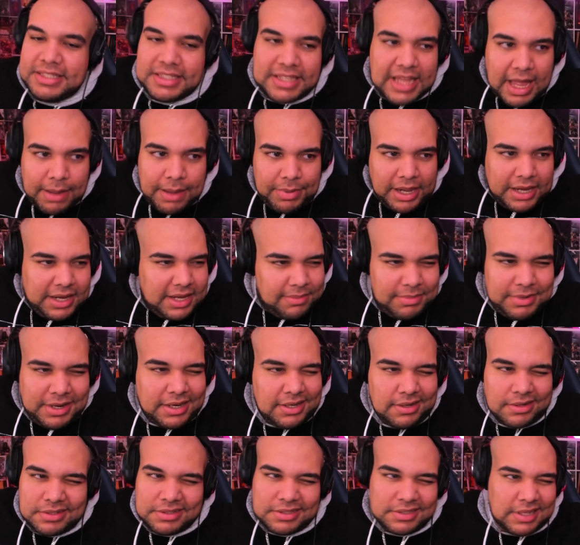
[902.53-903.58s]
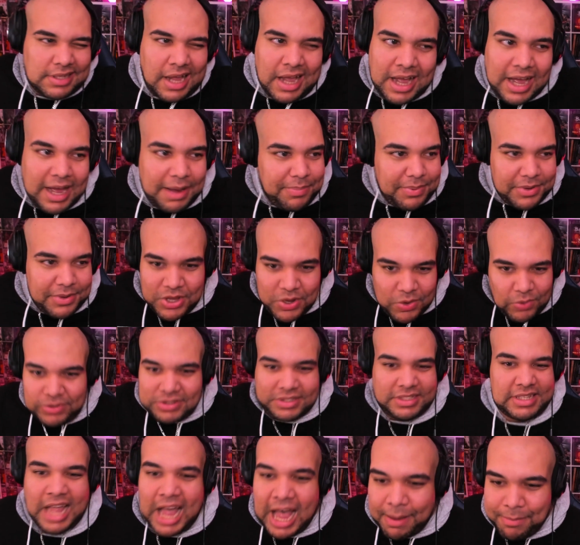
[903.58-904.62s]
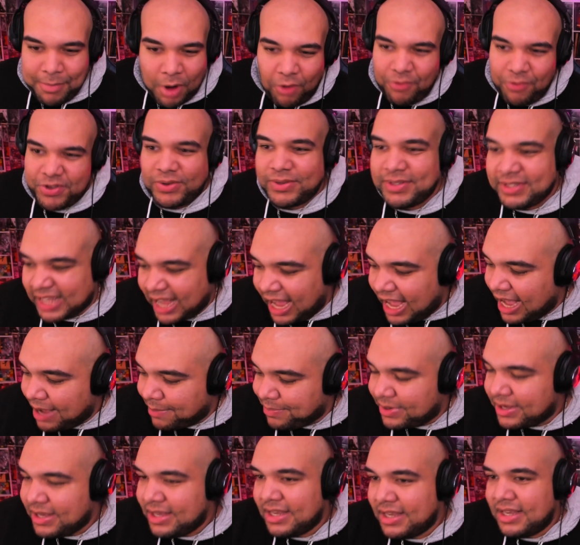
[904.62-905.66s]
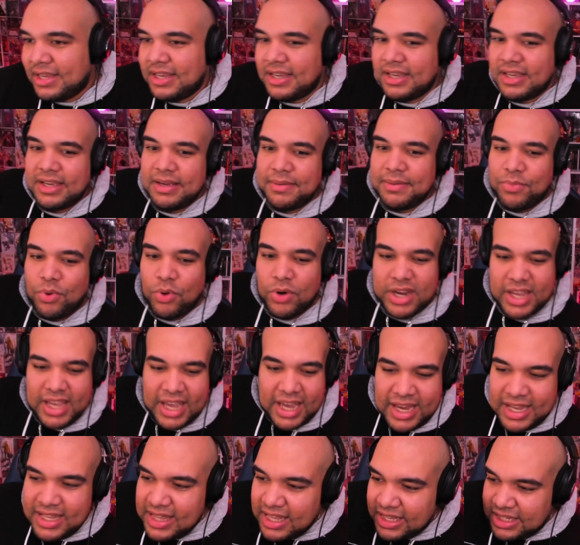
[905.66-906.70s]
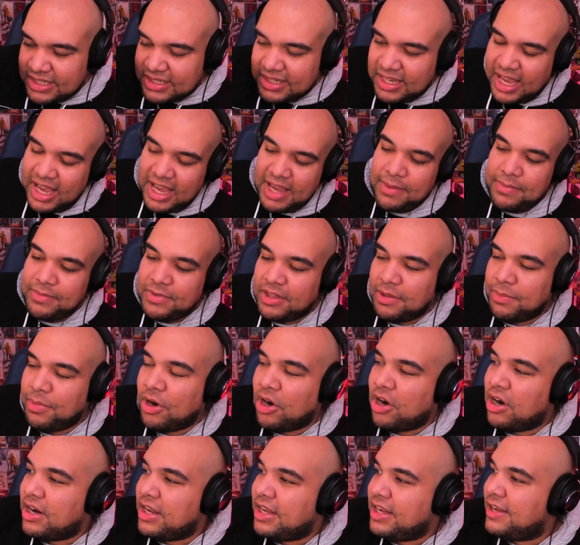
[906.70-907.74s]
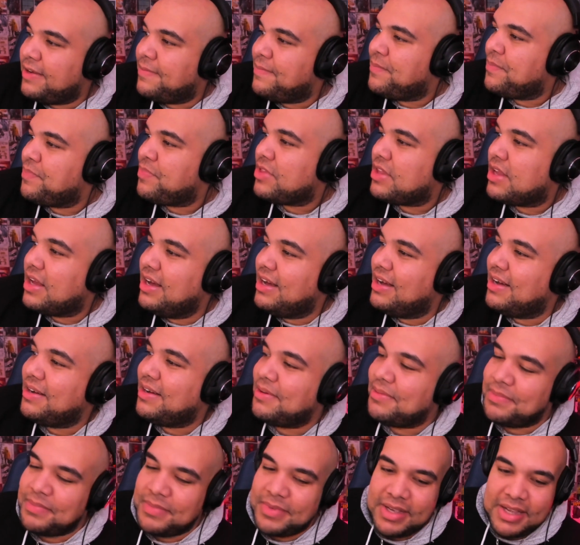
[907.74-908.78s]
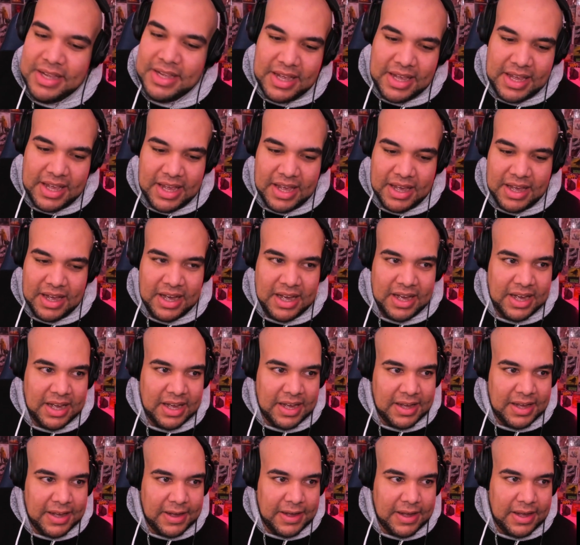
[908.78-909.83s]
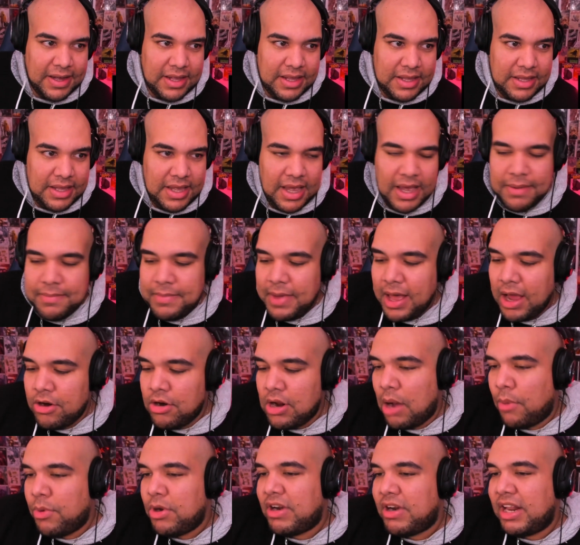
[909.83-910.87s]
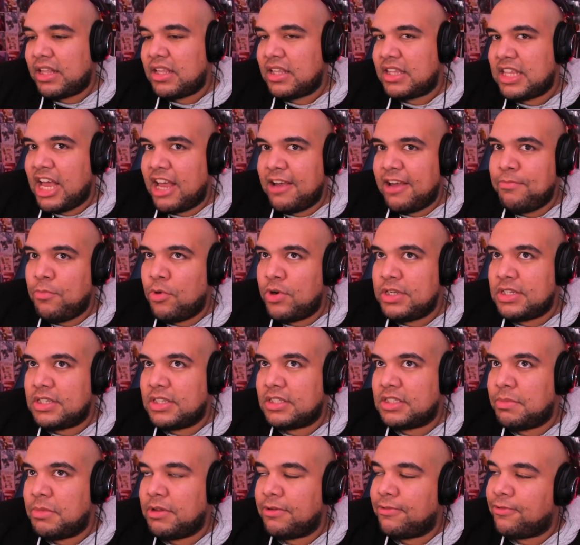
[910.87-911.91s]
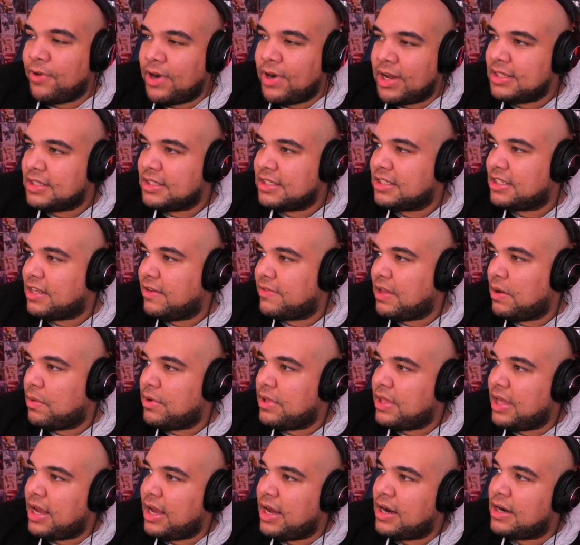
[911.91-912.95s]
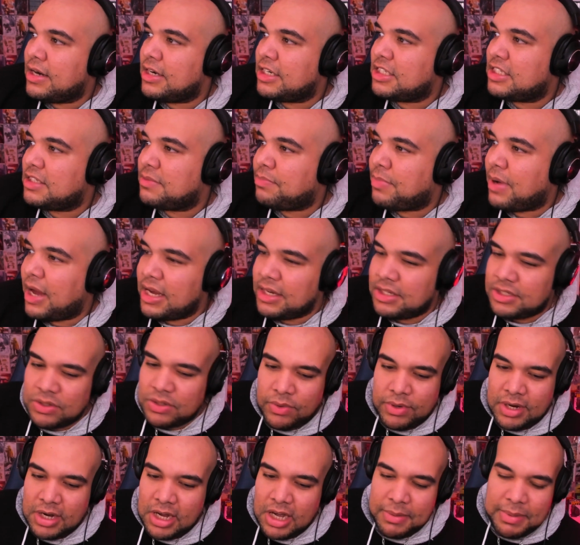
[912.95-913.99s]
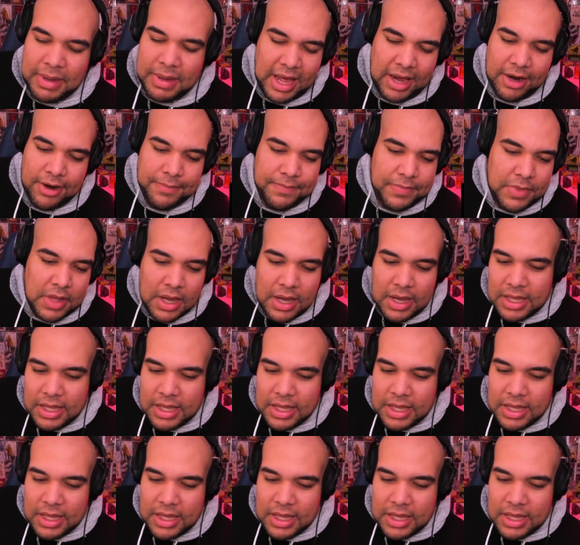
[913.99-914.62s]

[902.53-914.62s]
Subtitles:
Stop. Like, I'm like, stop. You stop. Both of you stop. Poor kid that just came to the party. Yeah, I don't know. I would like to dive more into some of the friends and stuff that were there. Spike showing up. I don't know.